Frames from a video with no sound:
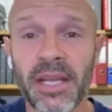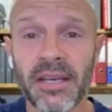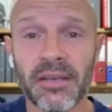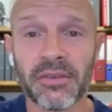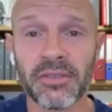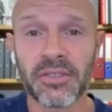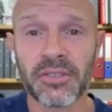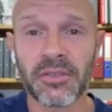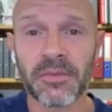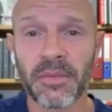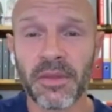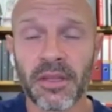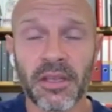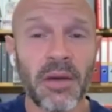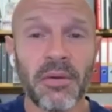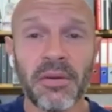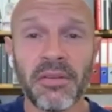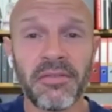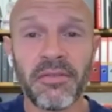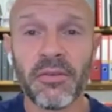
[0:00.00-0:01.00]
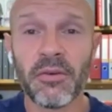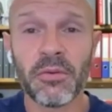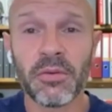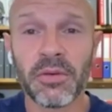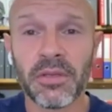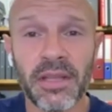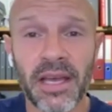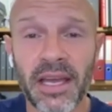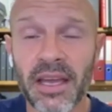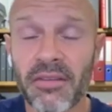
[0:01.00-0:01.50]
else. Going
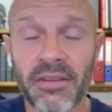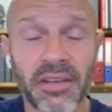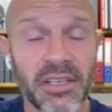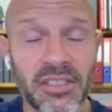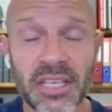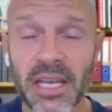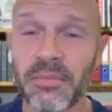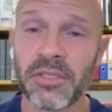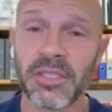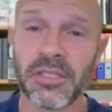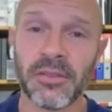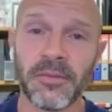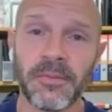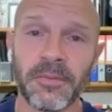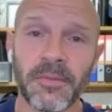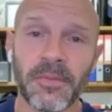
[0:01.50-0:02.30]
forward, they are exceptional.